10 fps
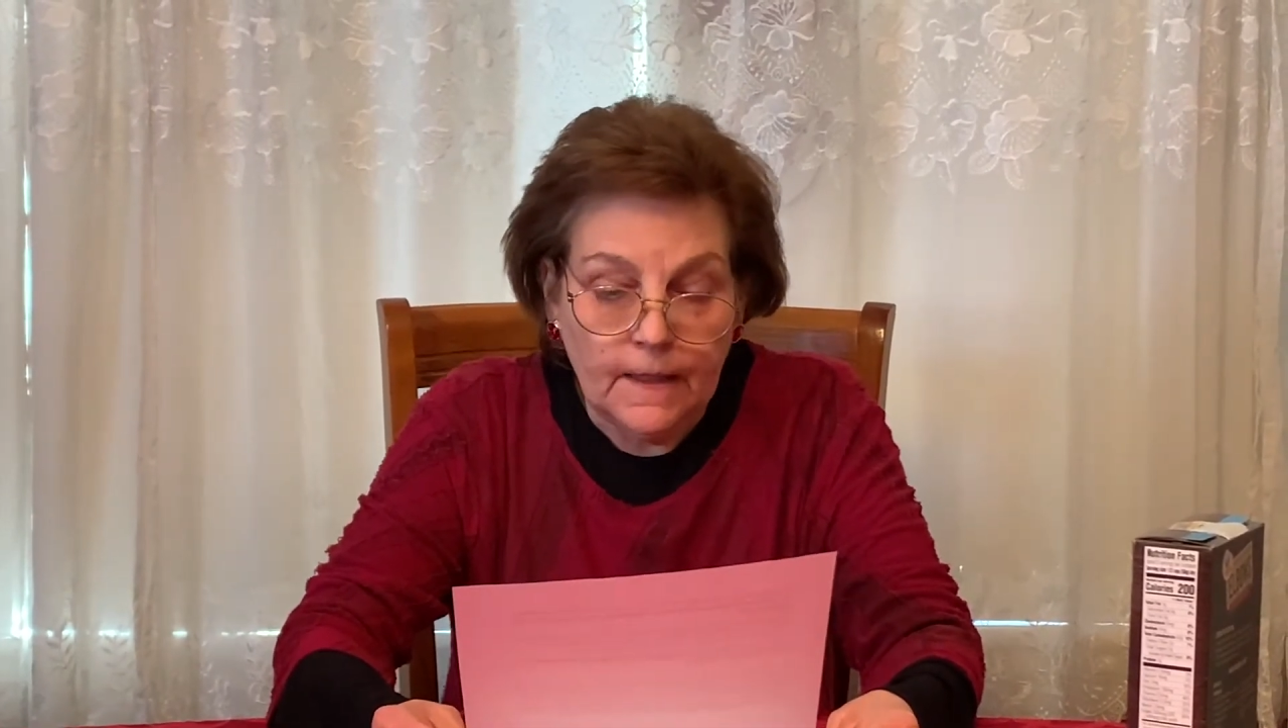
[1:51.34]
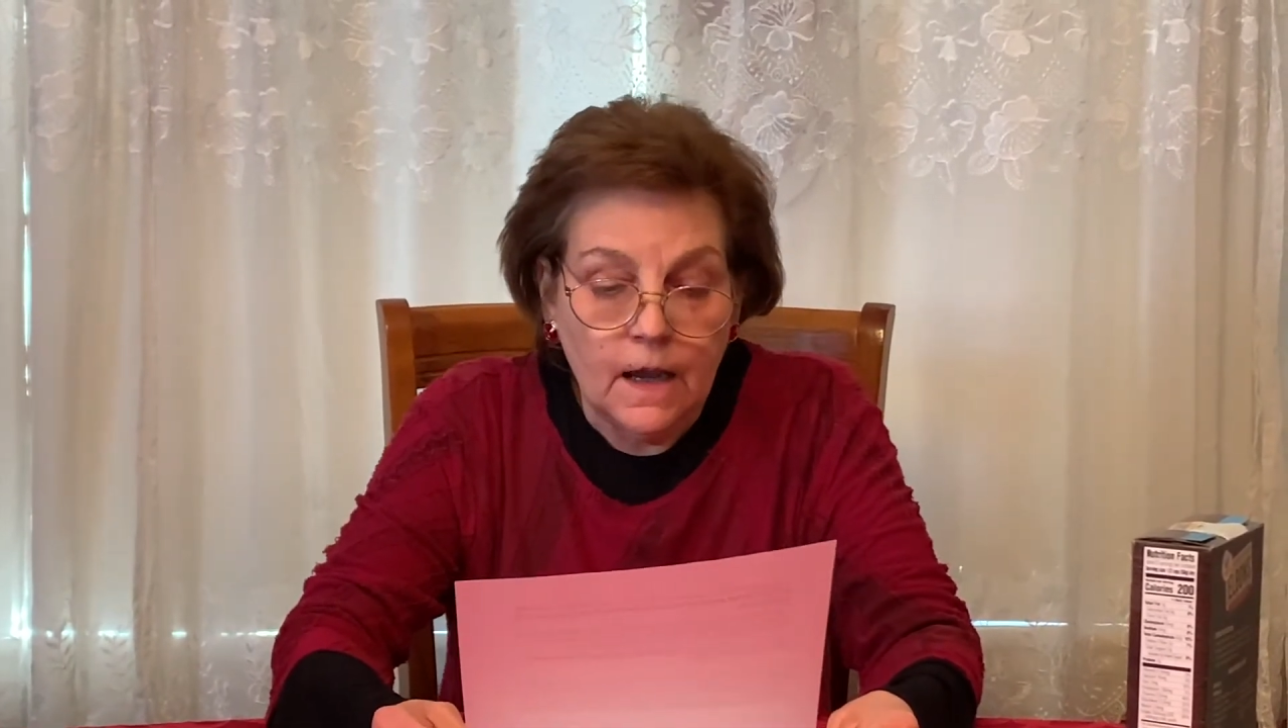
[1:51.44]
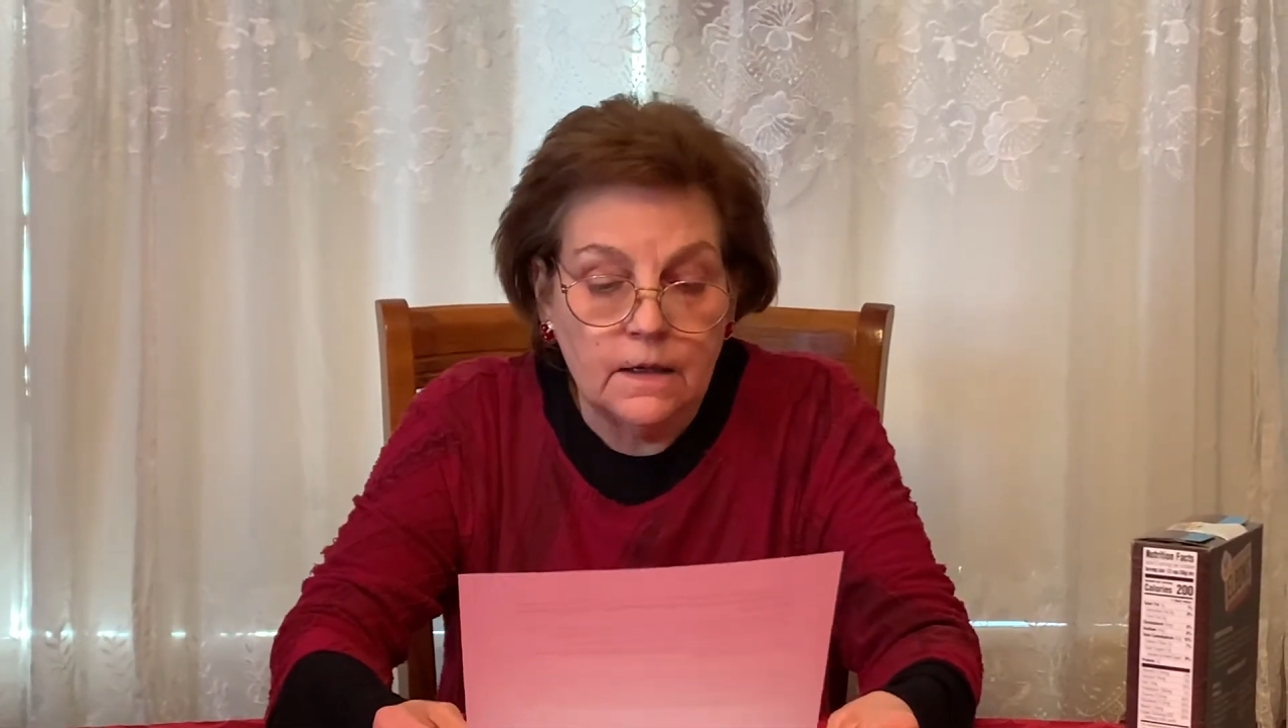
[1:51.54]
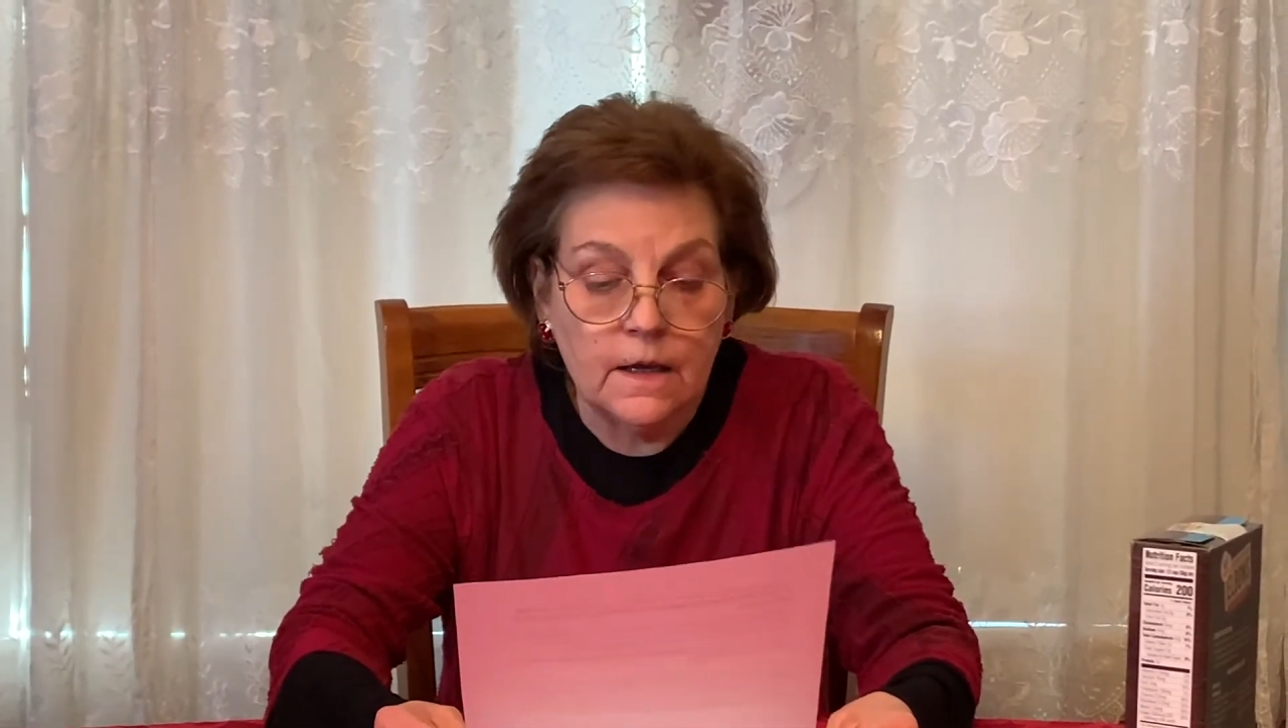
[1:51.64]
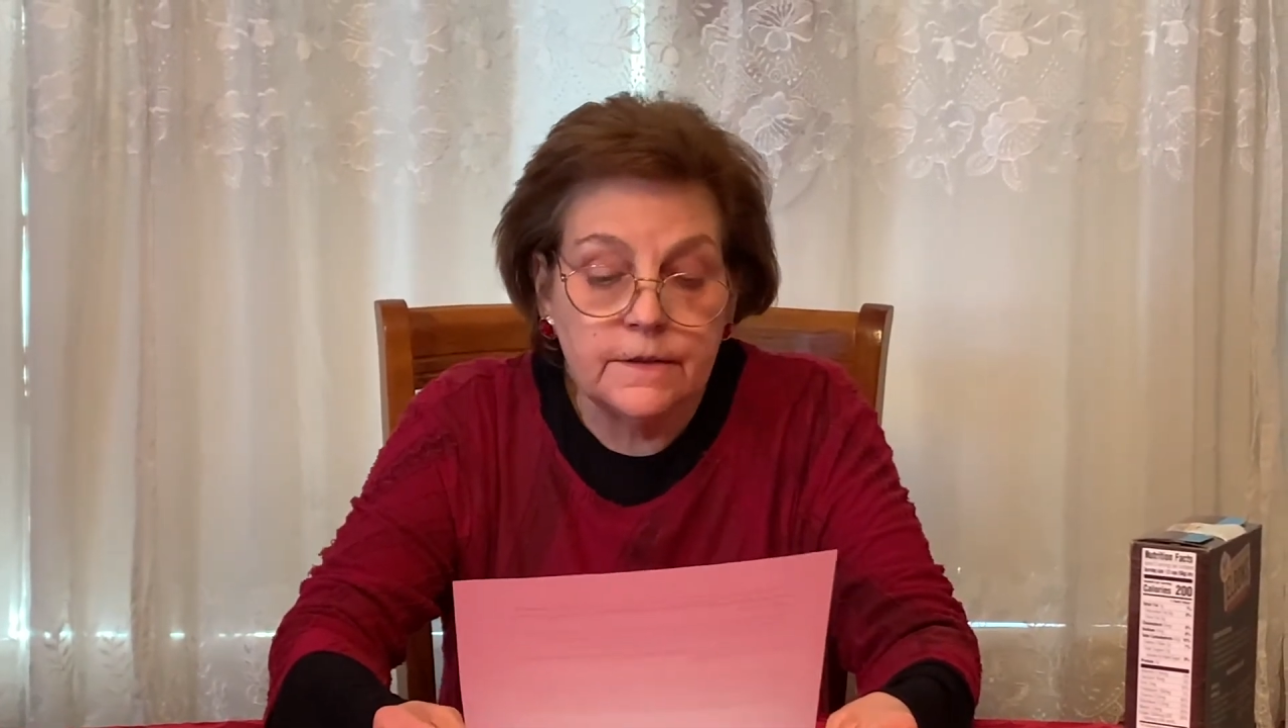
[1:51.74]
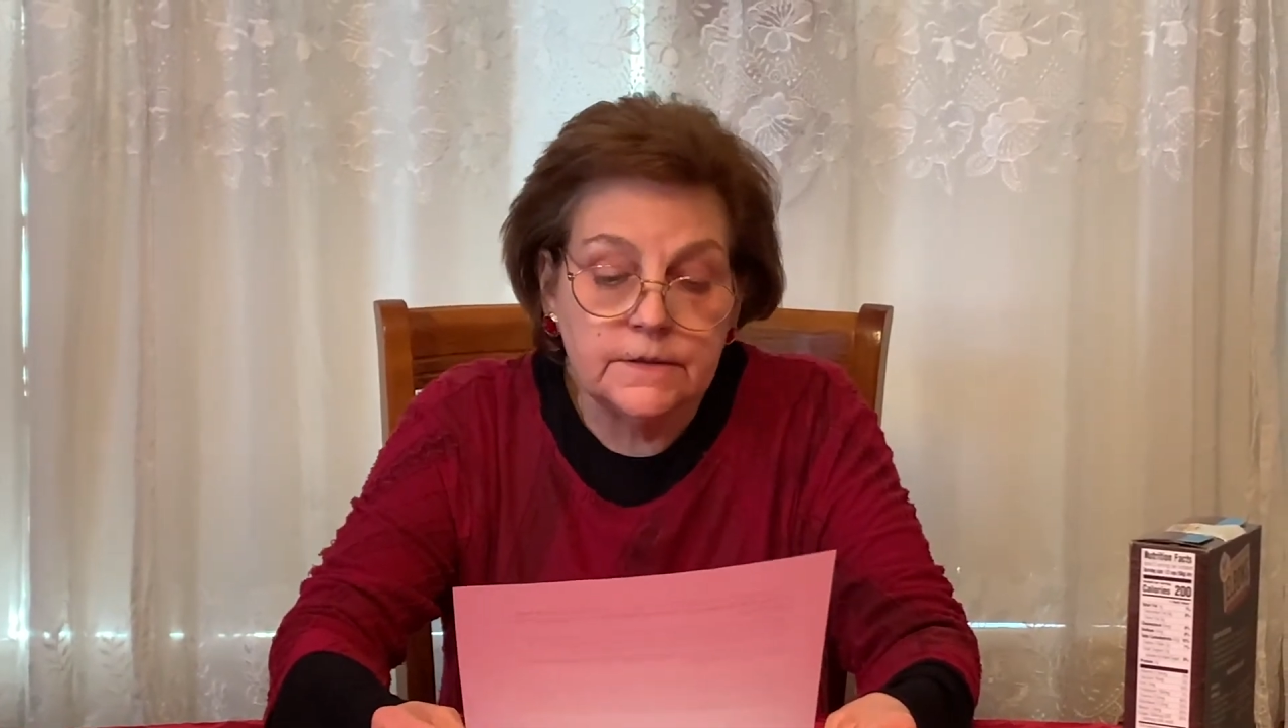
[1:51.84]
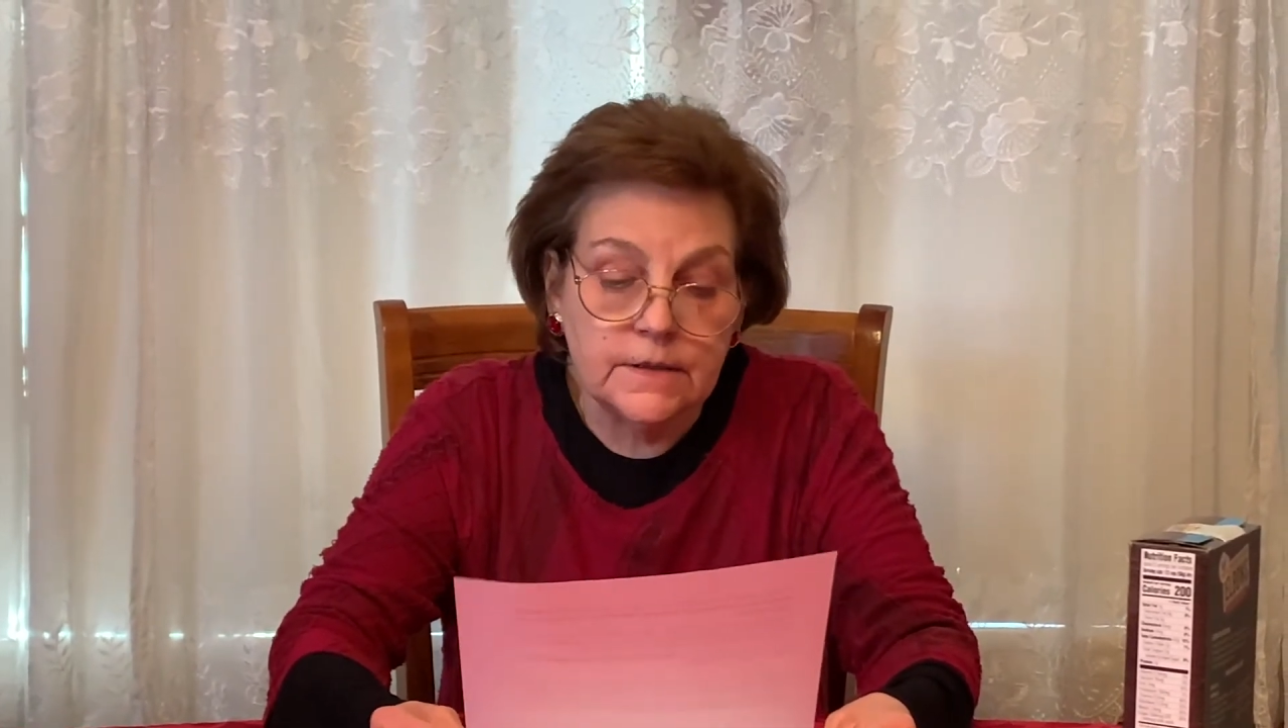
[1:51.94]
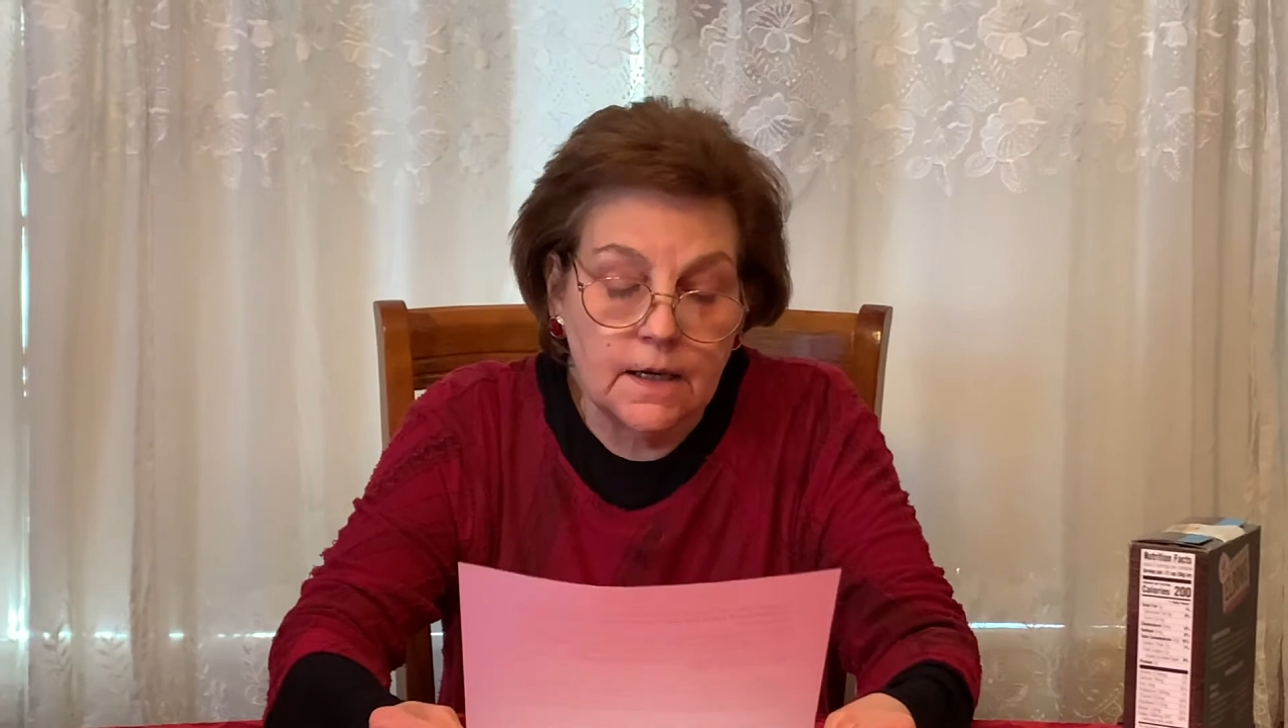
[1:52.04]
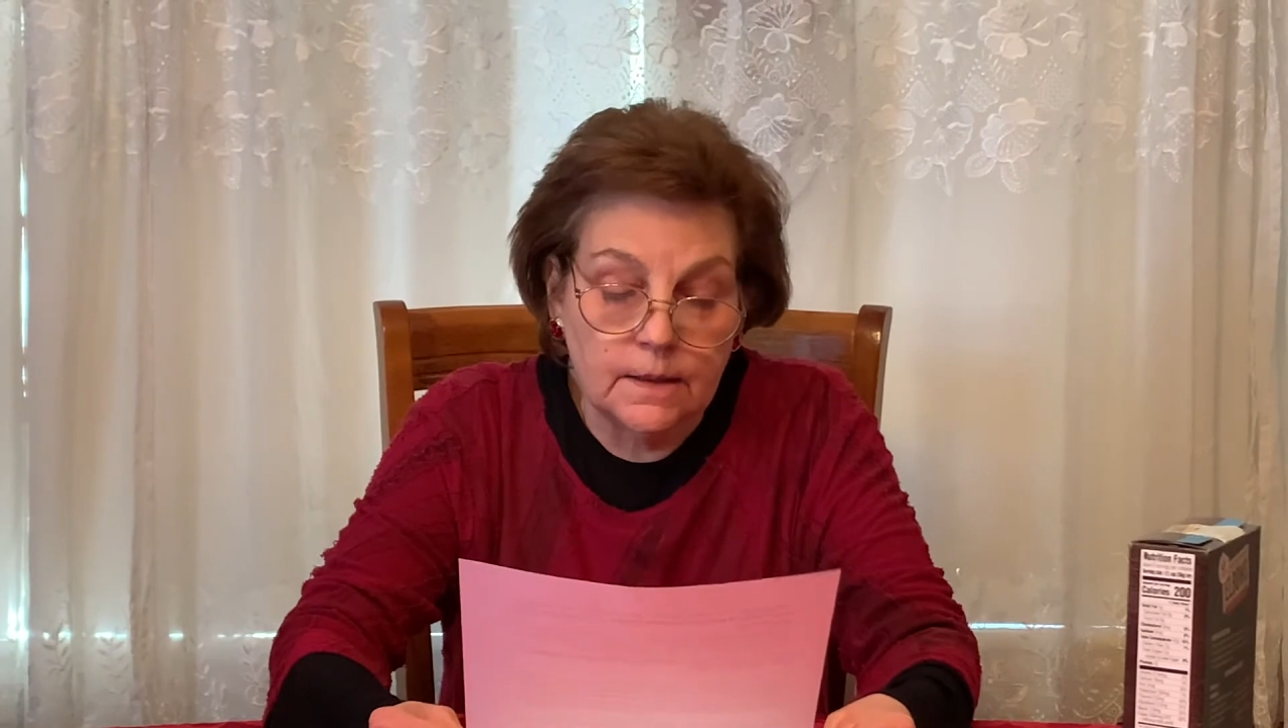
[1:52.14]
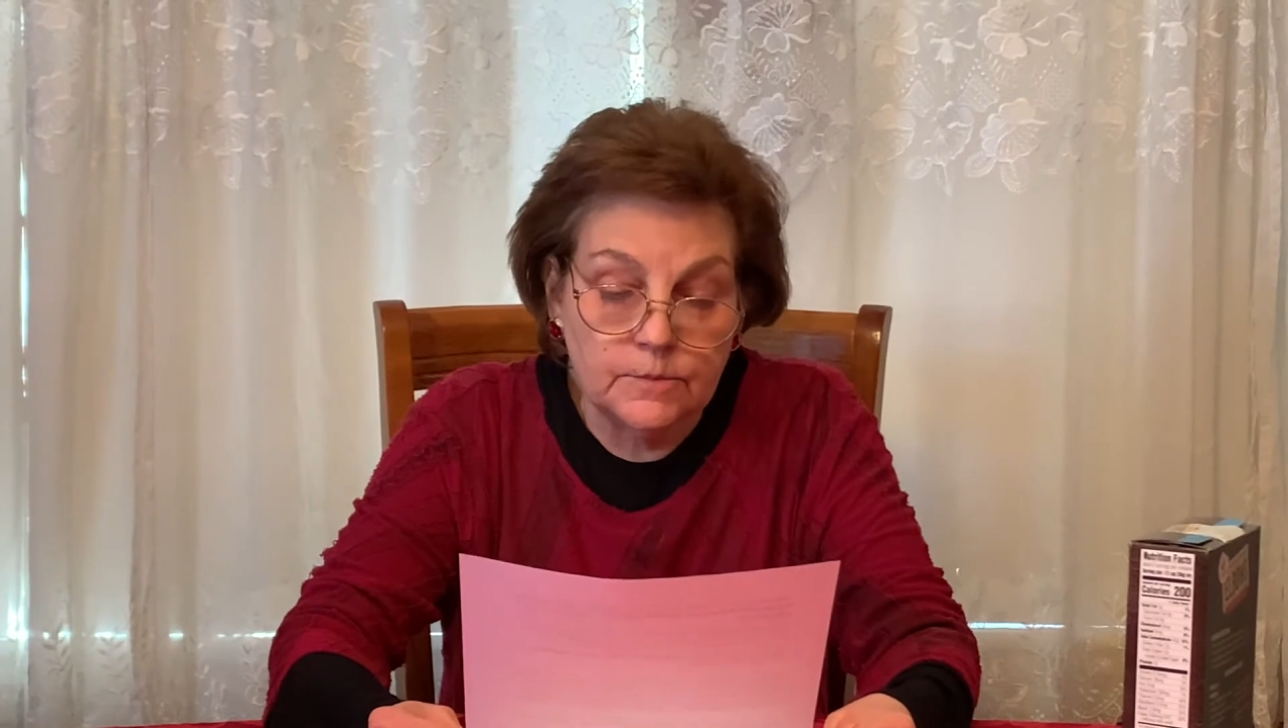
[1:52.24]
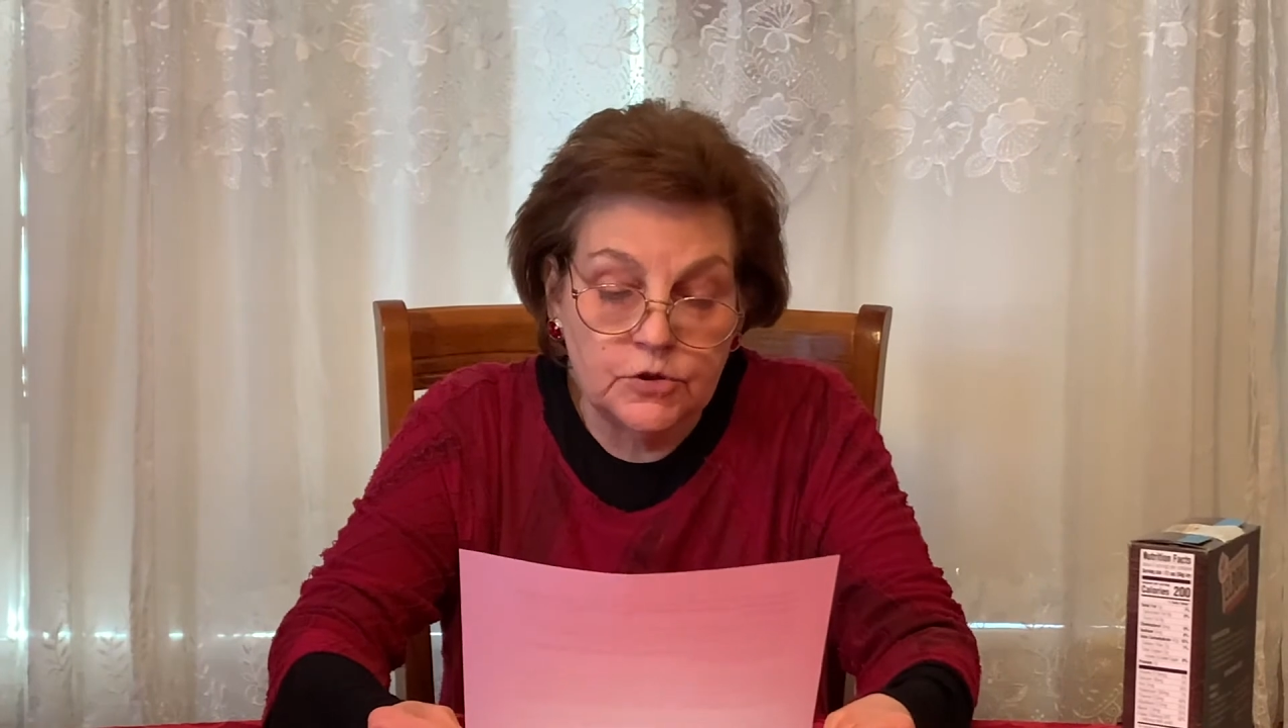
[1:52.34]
Another time,